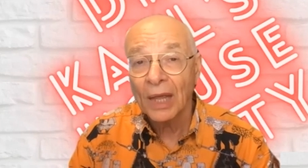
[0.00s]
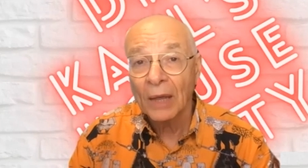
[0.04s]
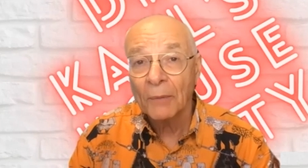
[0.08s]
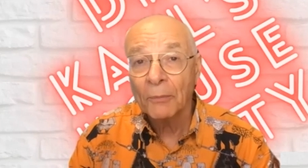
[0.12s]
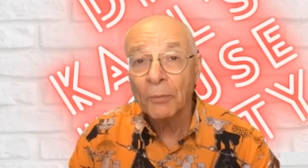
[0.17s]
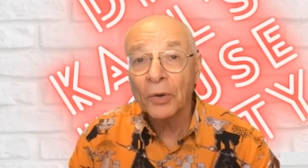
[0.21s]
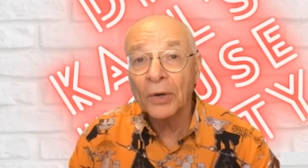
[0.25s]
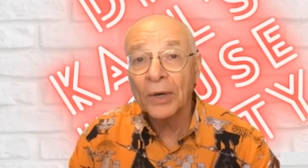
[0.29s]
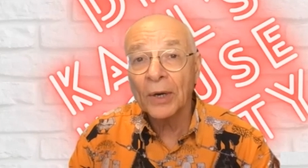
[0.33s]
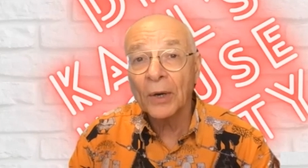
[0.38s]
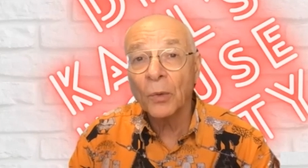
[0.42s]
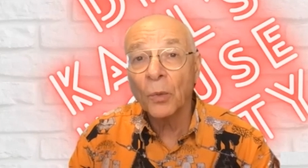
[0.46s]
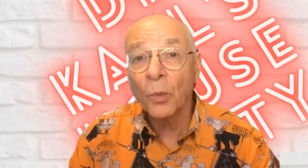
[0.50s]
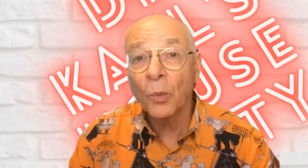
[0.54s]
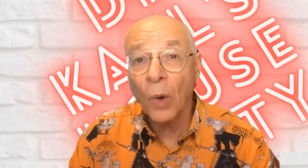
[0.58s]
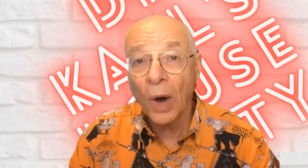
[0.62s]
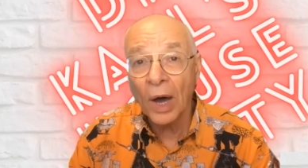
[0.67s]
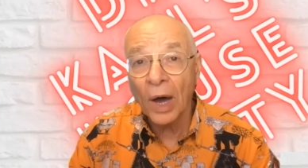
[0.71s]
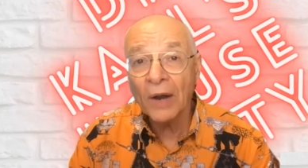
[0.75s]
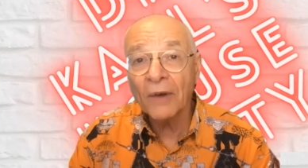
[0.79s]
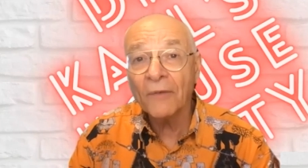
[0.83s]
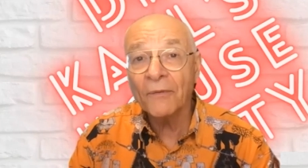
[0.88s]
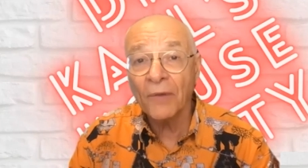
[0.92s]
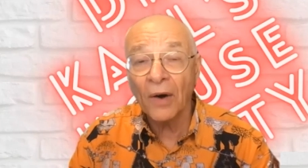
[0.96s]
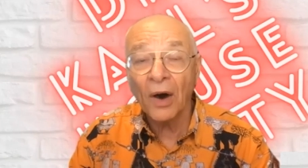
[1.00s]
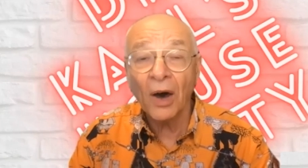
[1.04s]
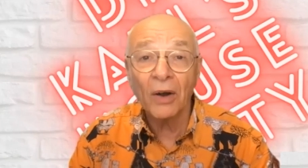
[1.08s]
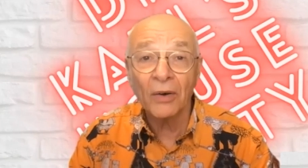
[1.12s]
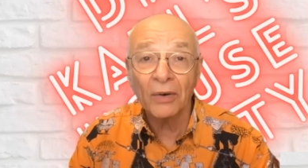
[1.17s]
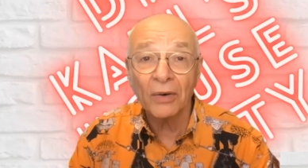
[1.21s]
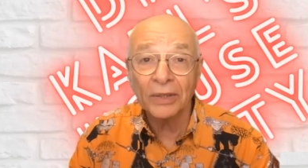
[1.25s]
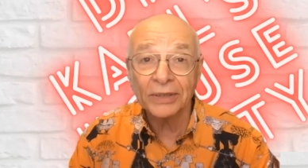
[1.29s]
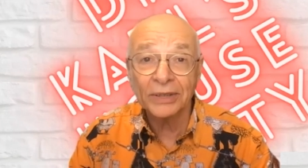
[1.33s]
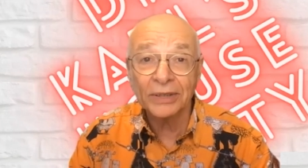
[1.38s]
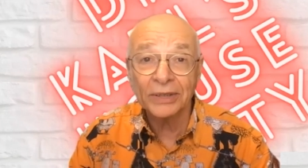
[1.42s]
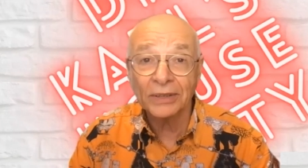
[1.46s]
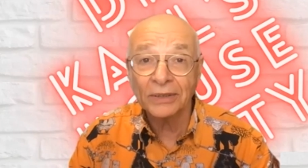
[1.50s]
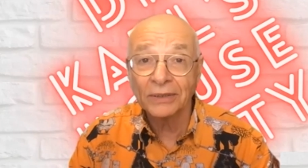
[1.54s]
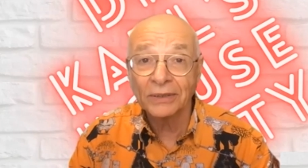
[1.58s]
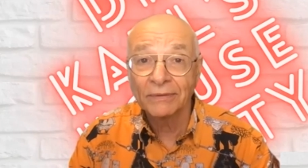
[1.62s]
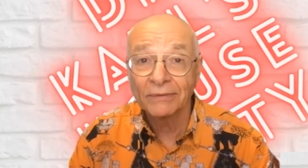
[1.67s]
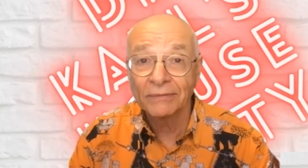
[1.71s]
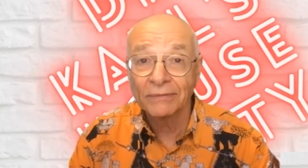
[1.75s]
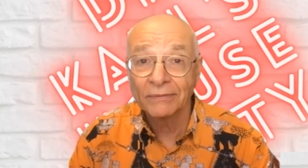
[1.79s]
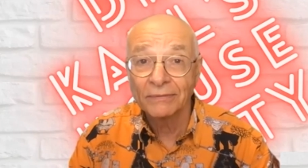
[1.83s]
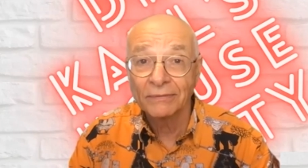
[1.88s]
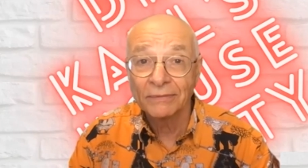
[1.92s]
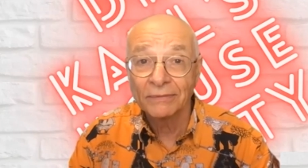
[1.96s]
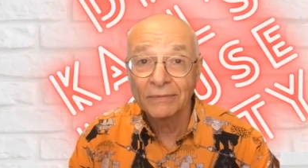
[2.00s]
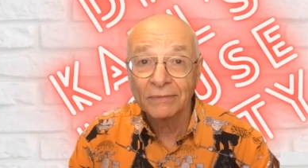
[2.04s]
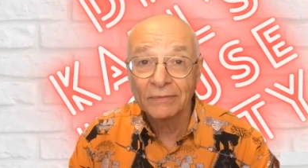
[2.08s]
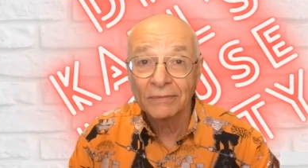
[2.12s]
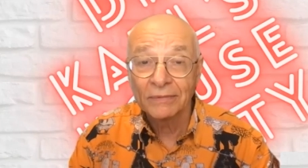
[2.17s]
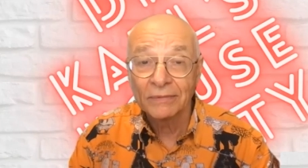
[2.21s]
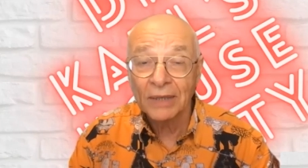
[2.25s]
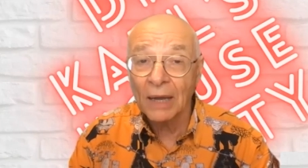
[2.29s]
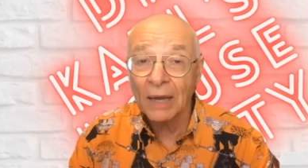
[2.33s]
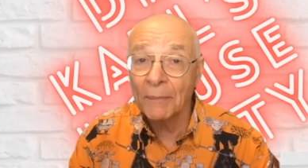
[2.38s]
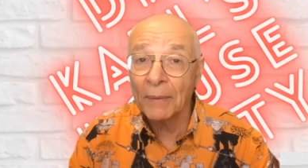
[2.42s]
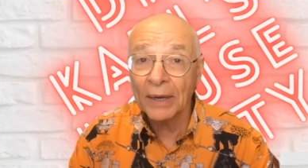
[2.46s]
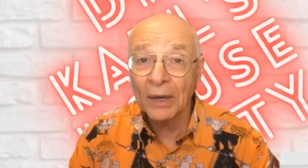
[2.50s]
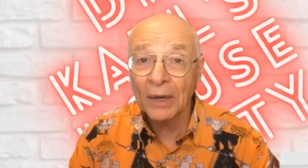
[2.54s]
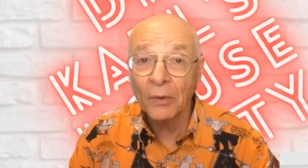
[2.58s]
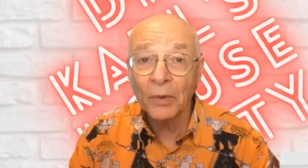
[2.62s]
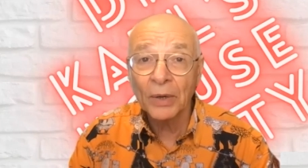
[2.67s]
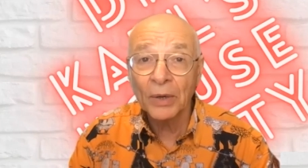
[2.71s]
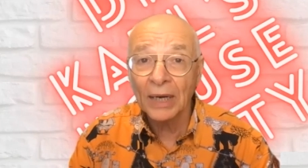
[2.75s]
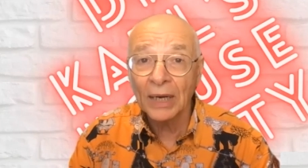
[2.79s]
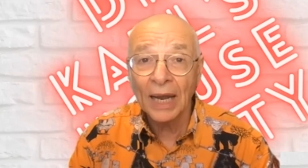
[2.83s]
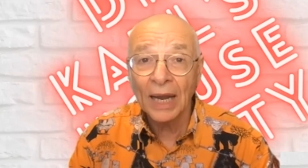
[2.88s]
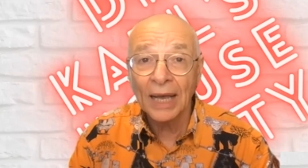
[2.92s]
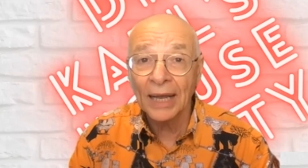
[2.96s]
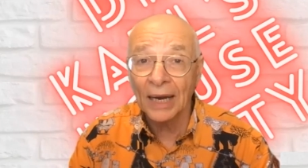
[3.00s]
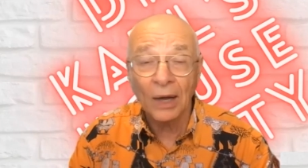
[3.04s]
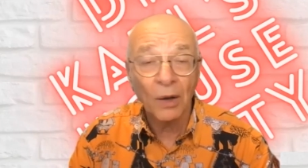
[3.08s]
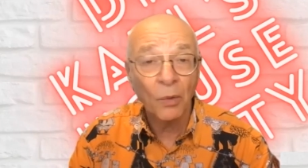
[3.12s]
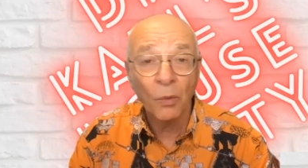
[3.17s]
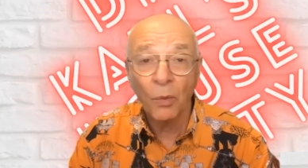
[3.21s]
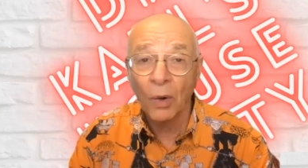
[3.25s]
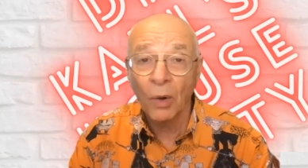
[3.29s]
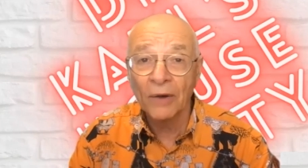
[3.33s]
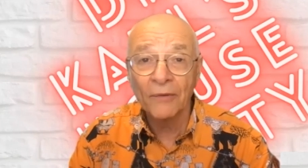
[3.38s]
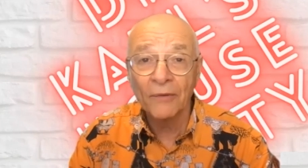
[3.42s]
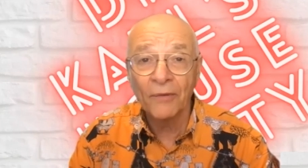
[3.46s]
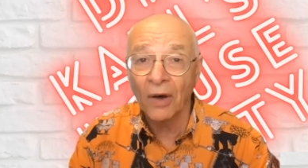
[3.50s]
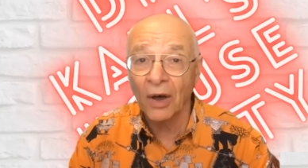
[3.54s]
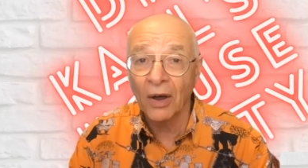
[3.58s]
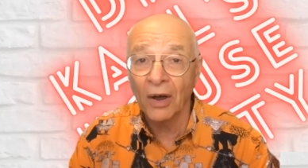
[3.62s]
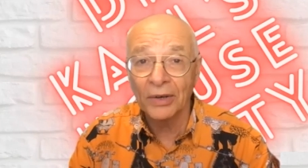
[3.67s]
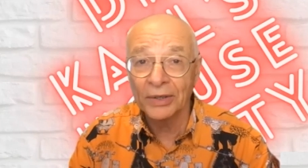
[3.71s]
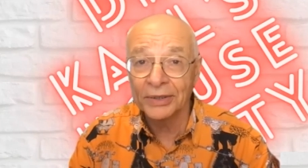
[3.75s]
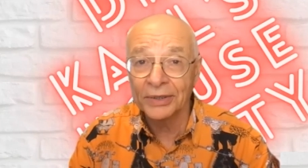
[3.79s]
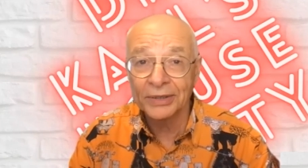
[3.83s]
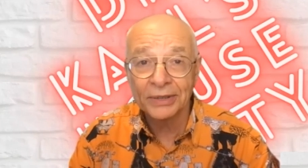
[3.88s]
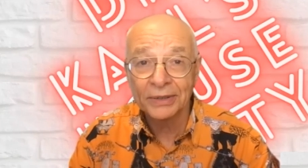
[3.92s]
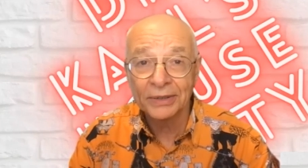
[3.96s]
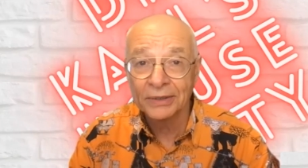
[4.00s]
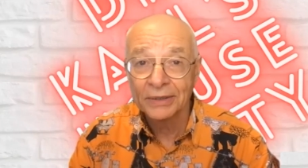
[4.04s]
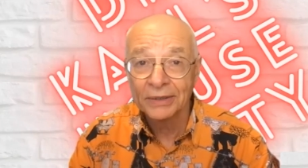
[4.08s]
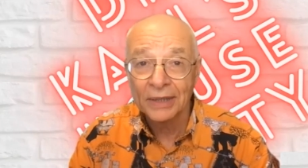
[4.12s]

Put in one virus. Come back a week later, one virus.